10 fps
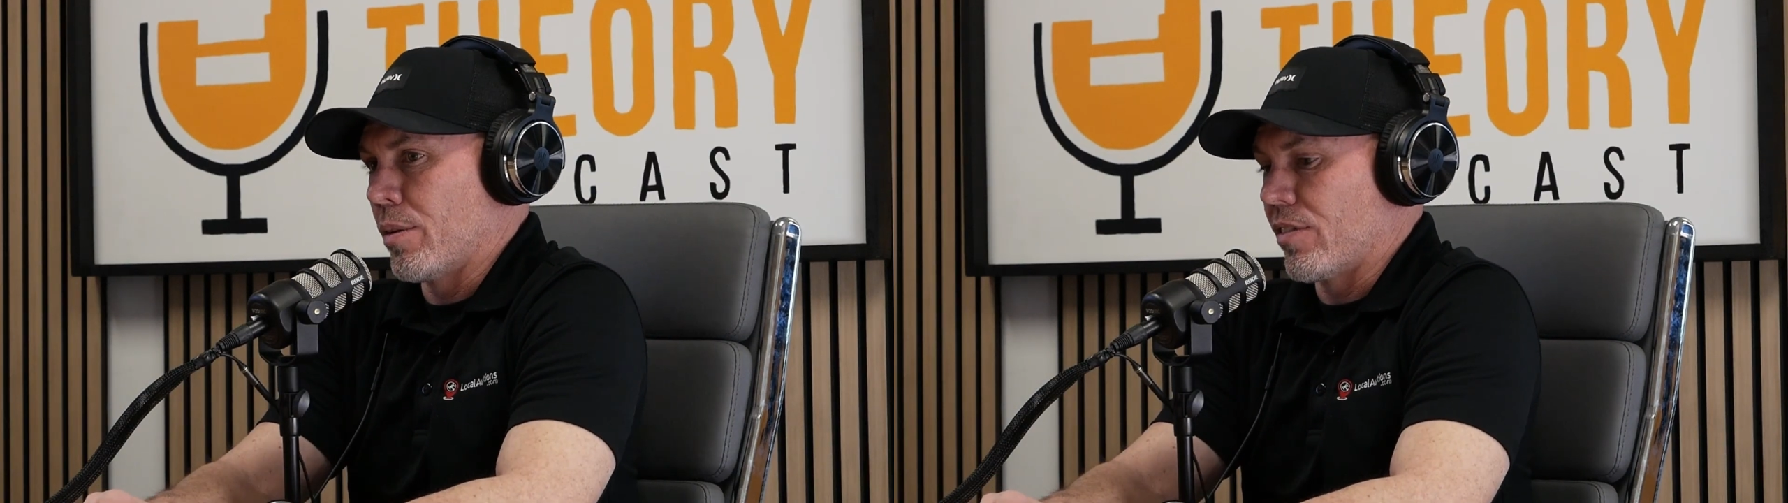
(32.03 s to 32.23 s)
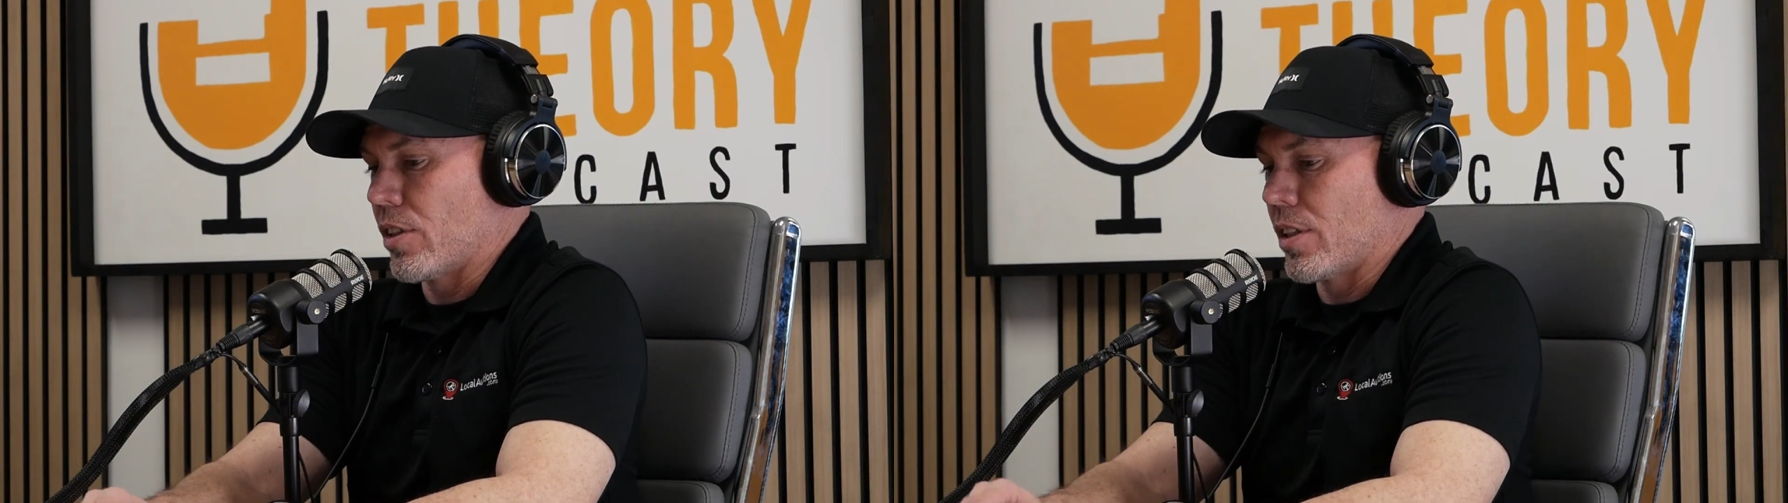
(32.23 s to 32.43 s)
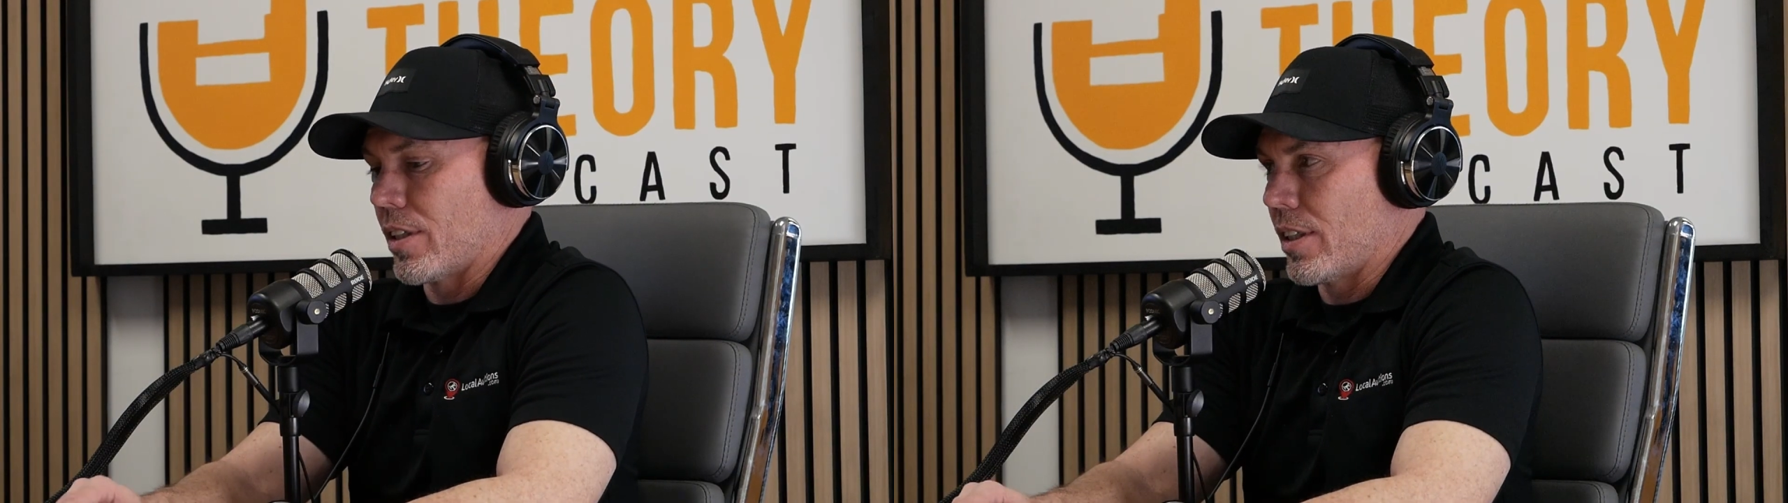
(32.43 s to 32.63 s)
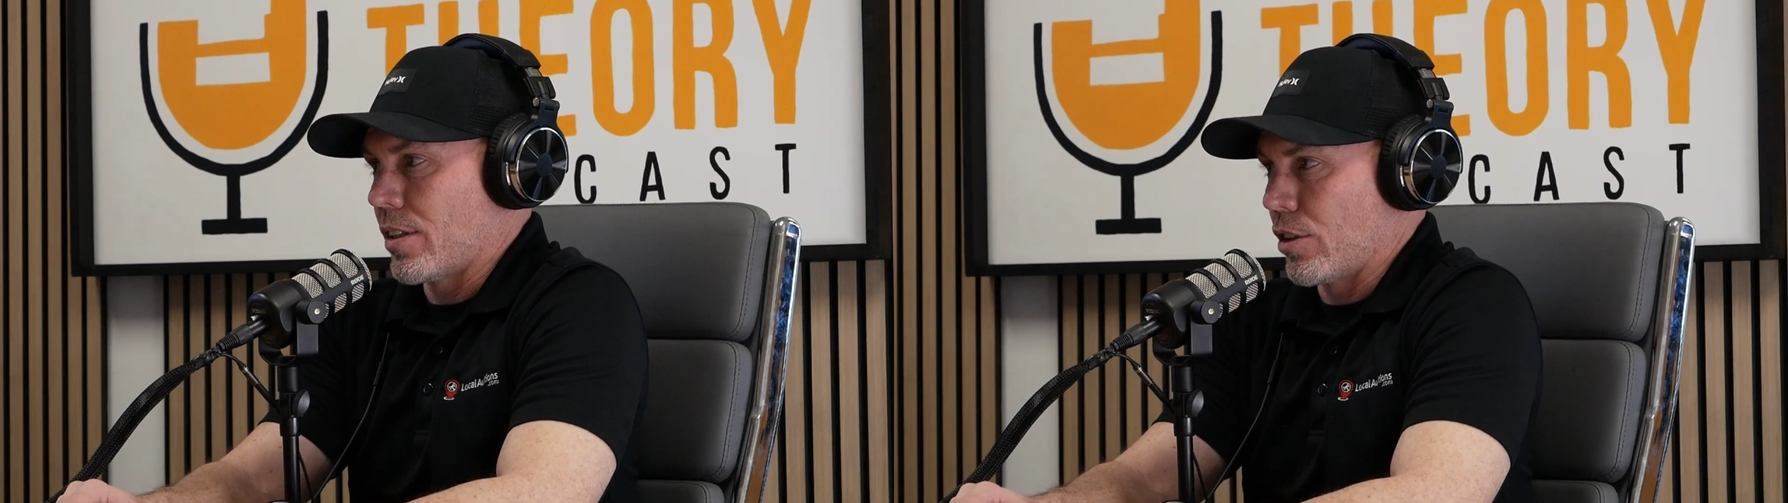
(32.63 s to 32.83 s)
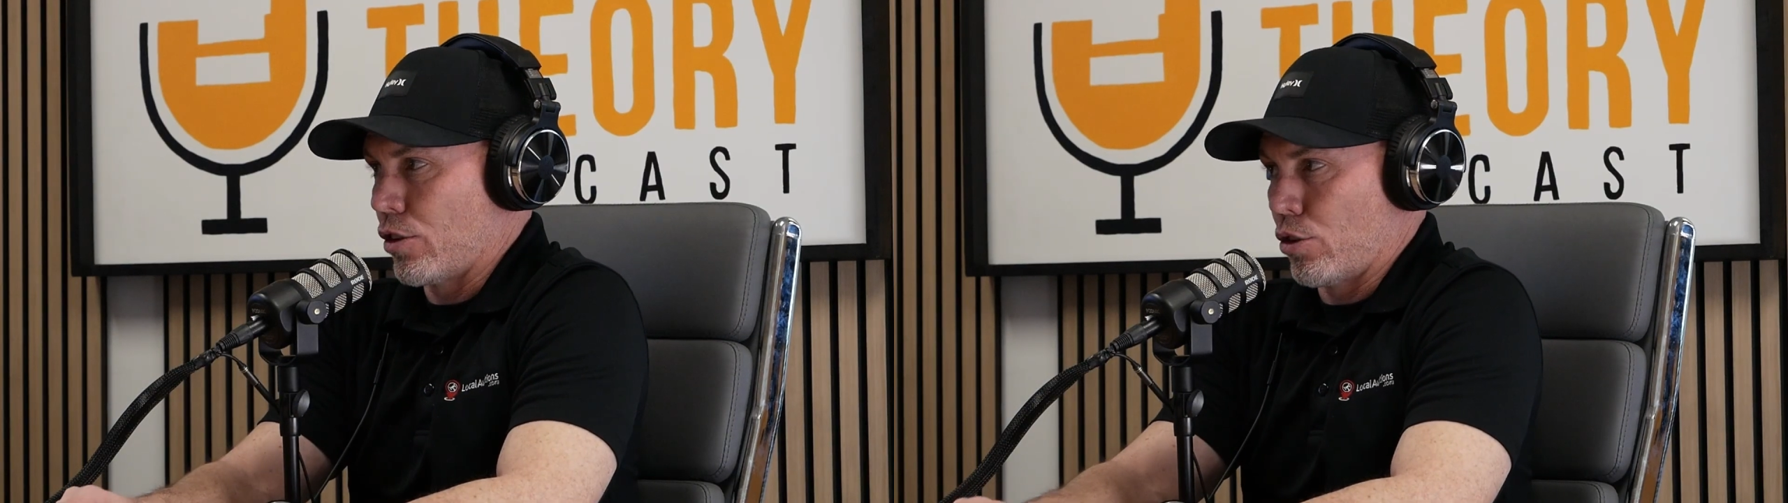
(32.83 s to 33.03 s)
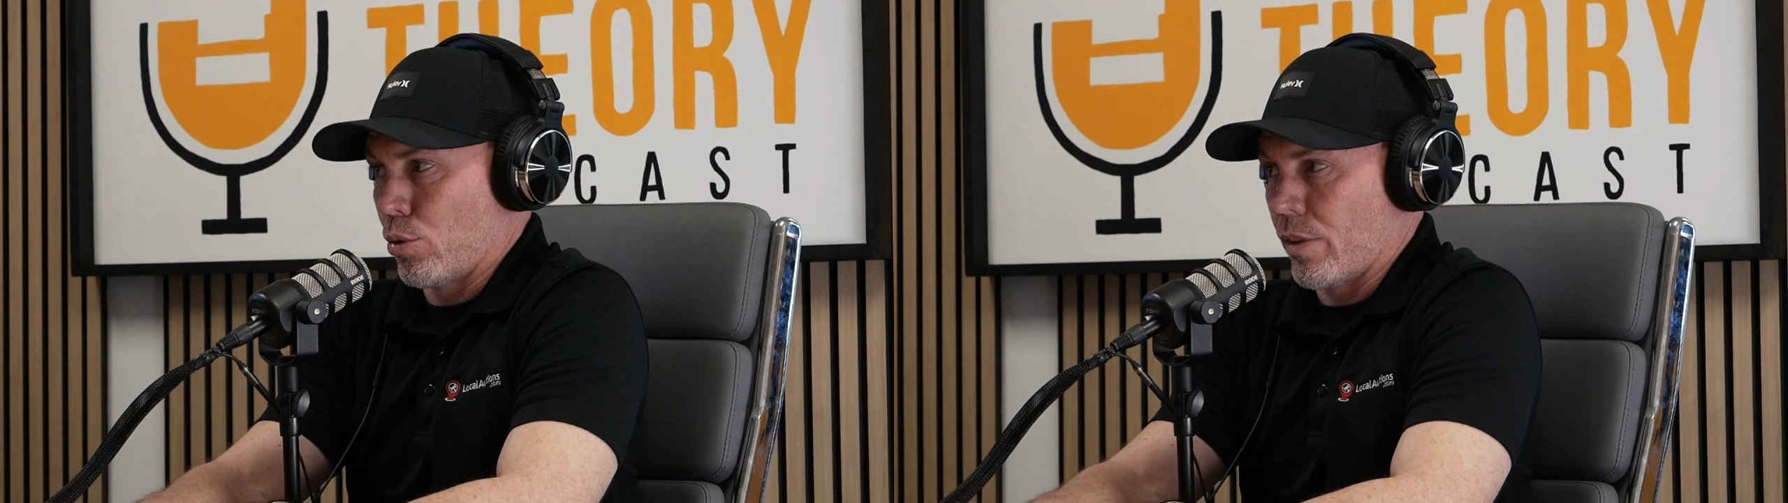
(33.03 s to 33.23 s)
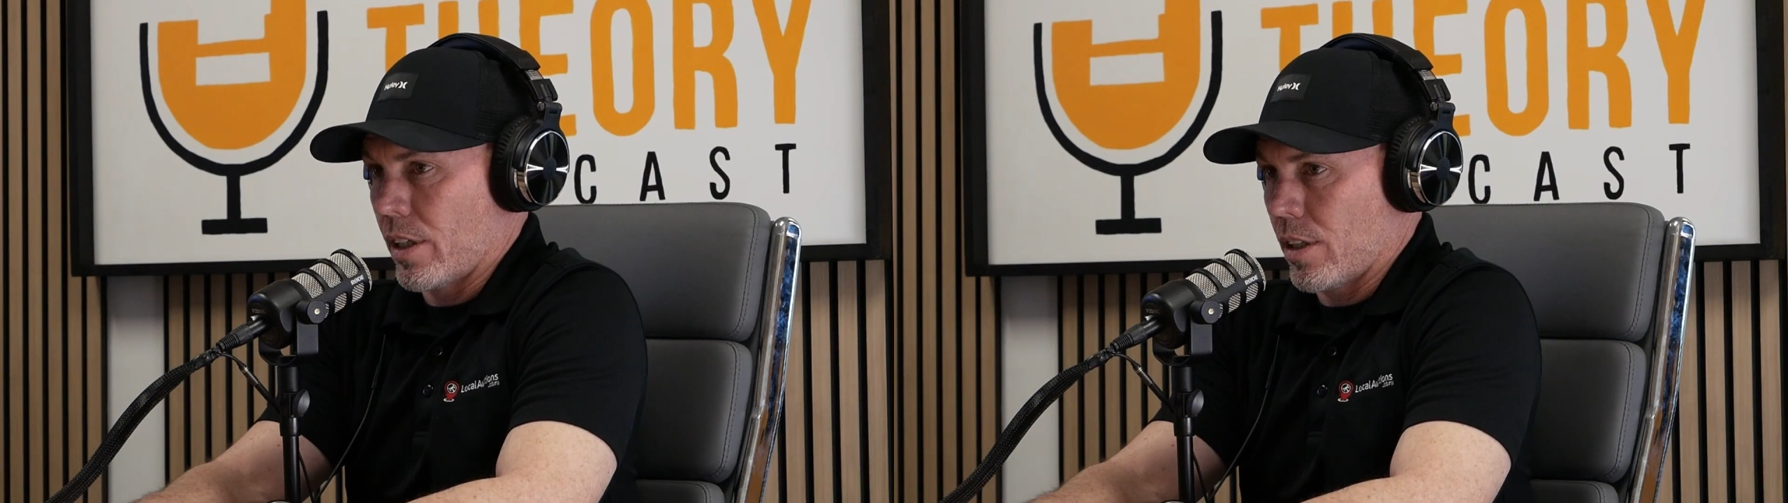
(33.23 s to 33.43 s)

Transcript: There's a decent jewelry